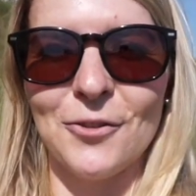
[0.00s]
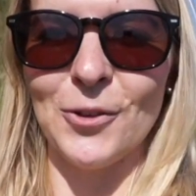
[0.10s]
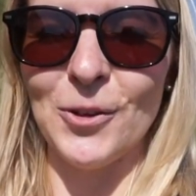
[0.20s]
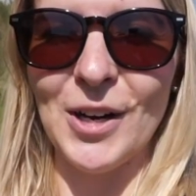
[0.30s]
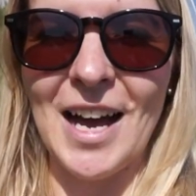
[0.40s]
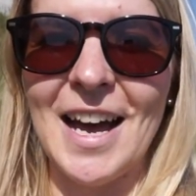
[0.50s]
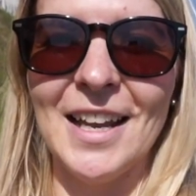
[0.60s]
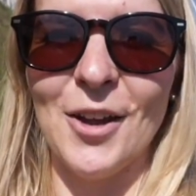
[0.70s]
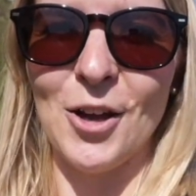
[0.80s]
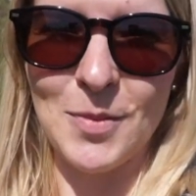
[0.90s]
for
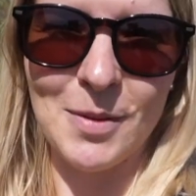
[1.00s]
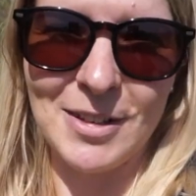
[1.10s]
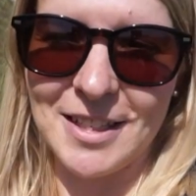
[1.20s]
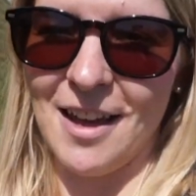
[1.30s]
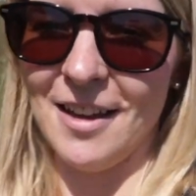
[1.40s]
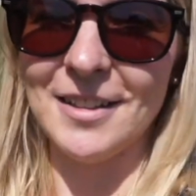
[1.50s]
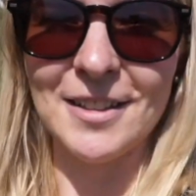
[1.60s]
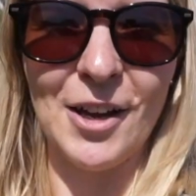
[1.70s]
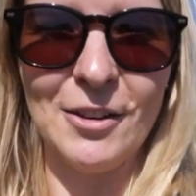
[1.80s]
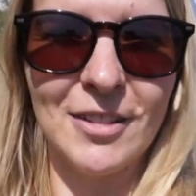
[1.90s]
an open return,
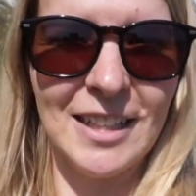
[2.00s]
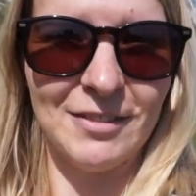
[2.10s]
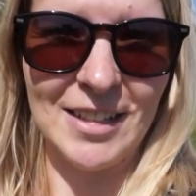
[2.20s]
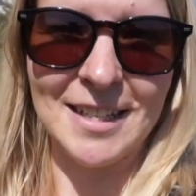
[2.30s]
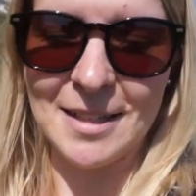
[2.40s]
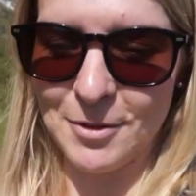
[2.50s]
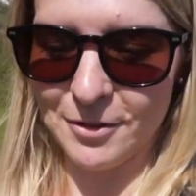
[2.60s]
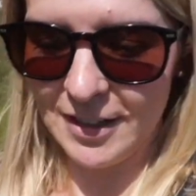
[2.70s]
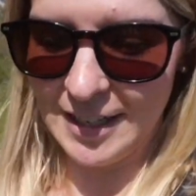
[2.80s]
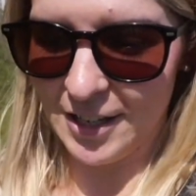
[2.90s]
so really reasonable,
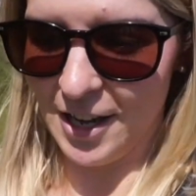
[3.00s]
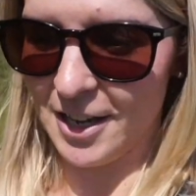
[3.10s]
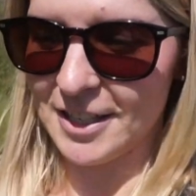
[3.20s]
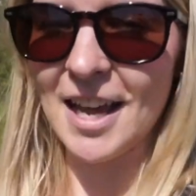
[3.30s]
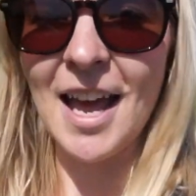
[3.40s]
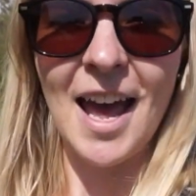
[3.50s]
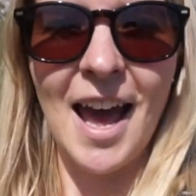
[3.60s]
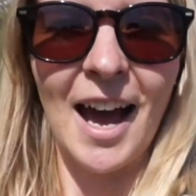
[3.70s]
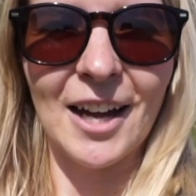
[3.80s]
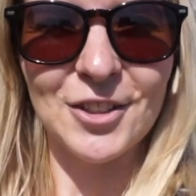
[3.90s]
really good.
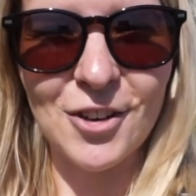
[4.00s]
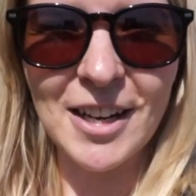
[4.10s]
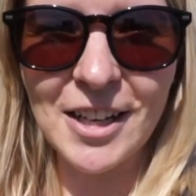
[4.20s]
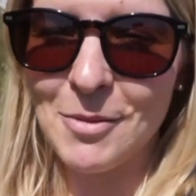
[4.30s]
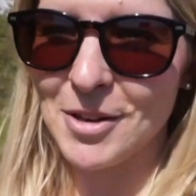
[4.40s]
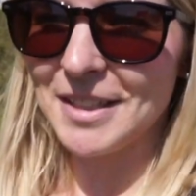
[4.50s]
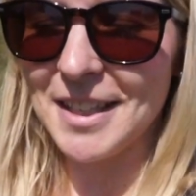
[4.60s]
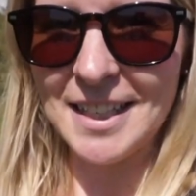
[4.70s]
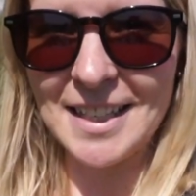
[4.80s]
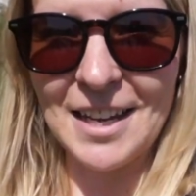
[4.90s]
I'd try and come on a
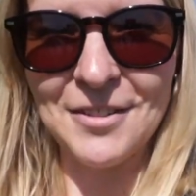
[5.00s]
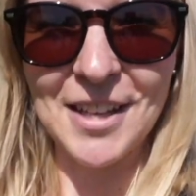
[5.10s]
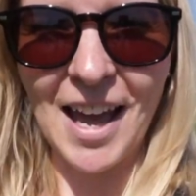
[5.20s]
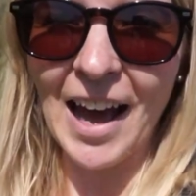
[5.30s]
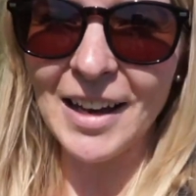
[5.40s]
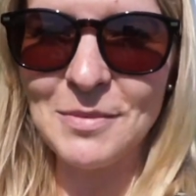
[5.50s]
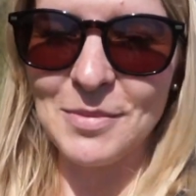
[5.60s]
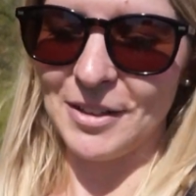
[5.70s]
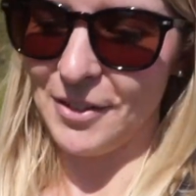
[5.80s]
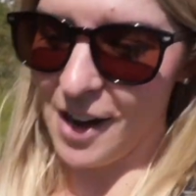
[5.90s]
sunny day if you can,
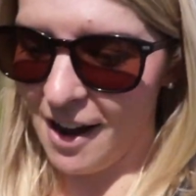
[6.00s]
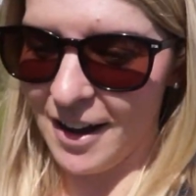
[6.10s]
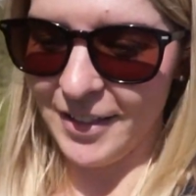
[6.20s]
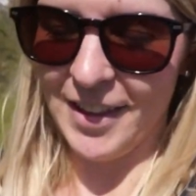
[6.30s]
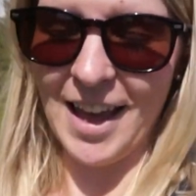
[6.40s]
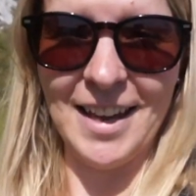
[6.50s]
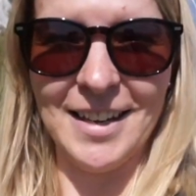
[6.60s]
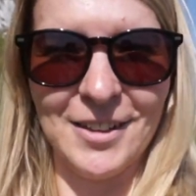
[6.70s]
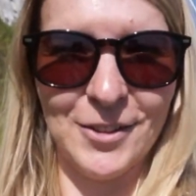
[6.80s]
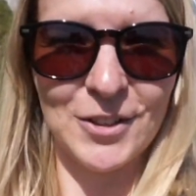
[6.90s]
but if you can't, then
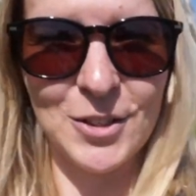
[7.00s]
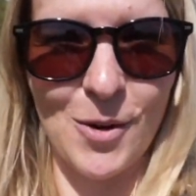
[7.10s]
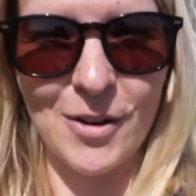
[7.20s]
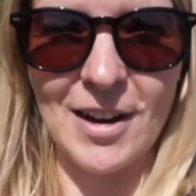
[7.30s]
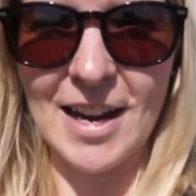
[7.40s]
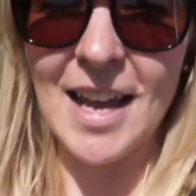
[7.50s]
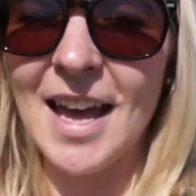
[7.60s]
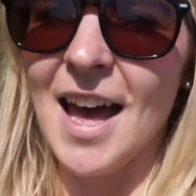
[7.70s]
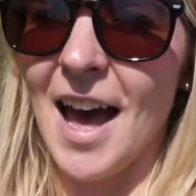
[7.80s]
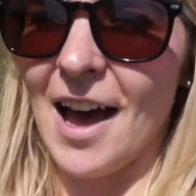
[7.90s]
not to worry,
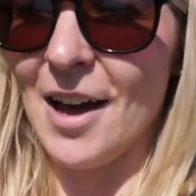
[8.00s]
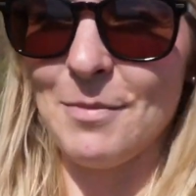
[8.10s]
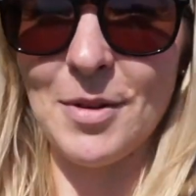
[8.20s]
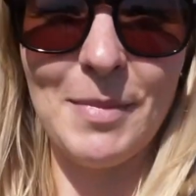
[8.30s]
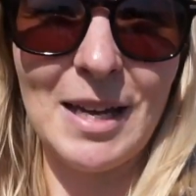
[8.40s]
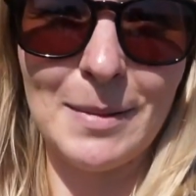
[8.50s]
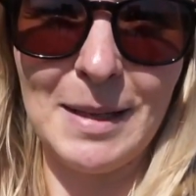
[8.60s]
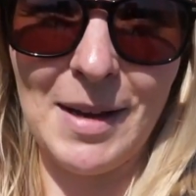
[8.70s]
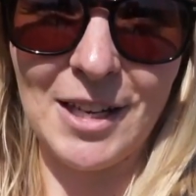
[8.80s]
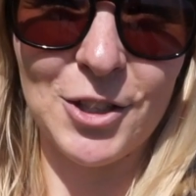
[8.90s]
but maybe
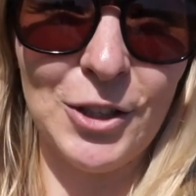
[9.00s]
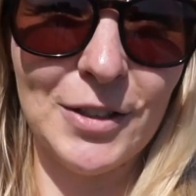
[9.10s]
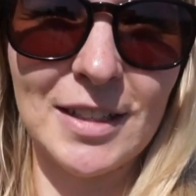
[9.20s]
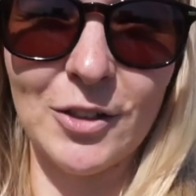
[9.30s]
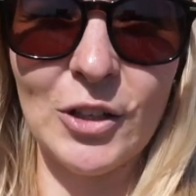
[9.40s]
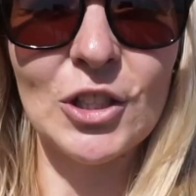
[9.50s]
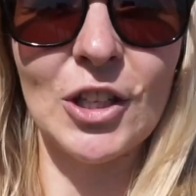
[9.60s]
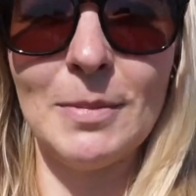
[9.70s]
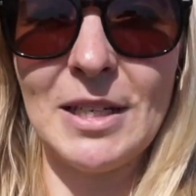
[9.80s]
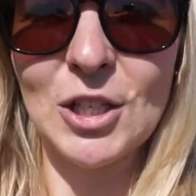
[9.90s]
make sure it's not going
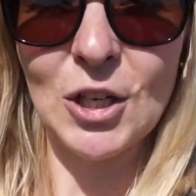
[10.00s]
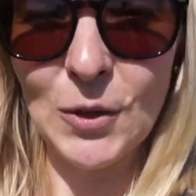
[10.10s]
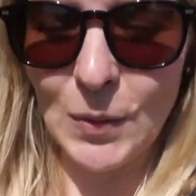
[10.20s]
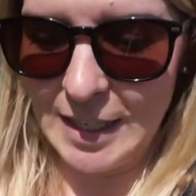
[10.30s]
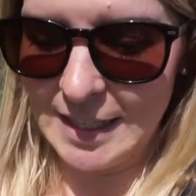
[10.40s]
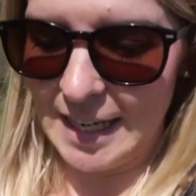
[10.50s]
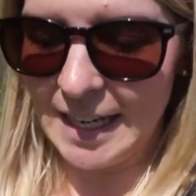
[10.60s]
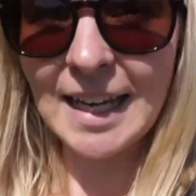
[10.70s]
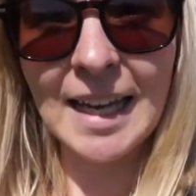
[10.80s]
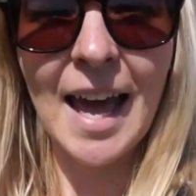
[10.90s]
to be too windy.
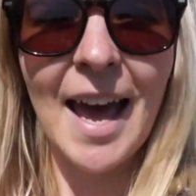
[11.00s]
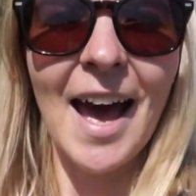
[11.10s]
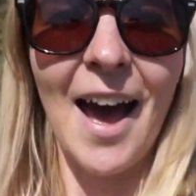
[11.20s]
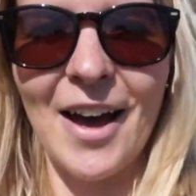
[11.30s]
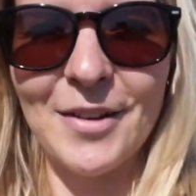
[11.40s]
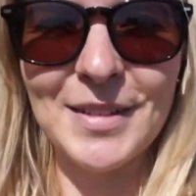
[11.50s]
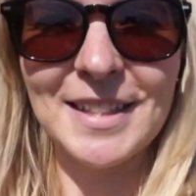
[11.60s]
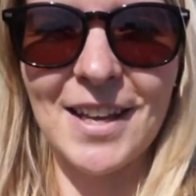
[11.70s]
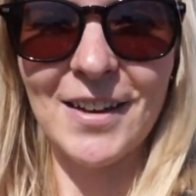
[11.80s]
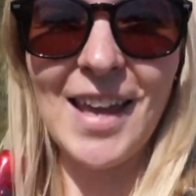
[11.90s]

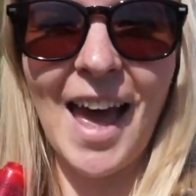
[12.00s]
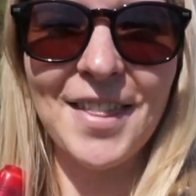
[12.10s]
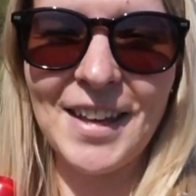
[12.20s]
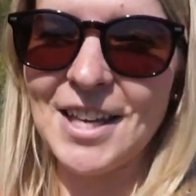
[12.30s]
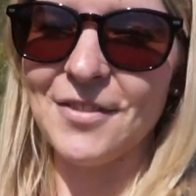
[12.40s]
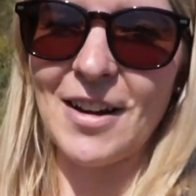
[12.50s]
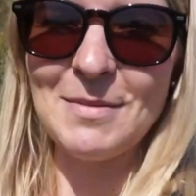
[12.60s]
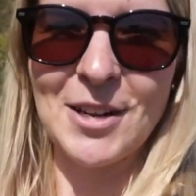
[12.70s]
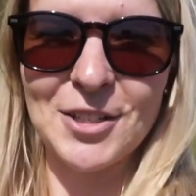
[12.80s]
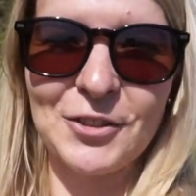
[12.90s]
So yeah, thank you very
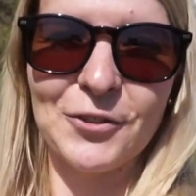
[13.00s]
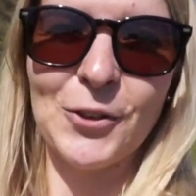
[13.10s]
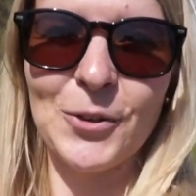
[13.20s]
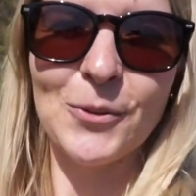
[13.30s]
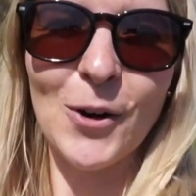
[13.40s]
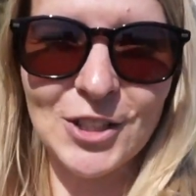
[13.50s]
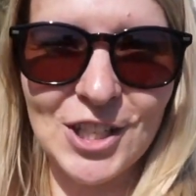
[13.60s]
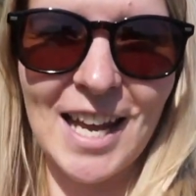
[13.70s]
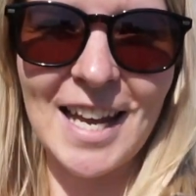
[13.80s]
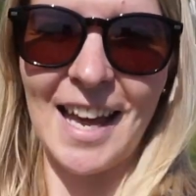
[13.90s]
much for
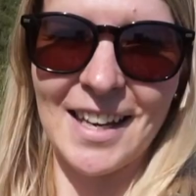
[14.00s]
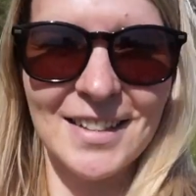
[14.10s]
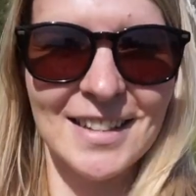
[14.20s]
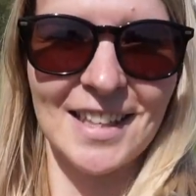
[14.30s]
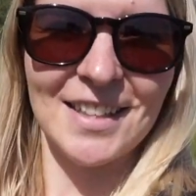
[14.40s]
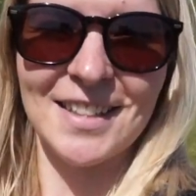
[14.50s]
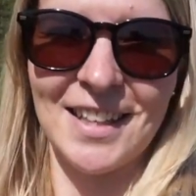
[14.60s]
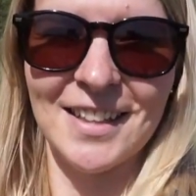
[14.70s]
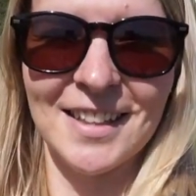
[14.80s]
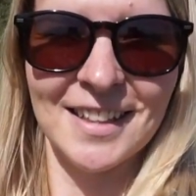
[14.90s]
watching and I'll see you
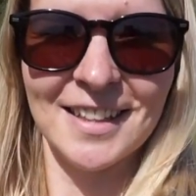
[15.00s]
soon.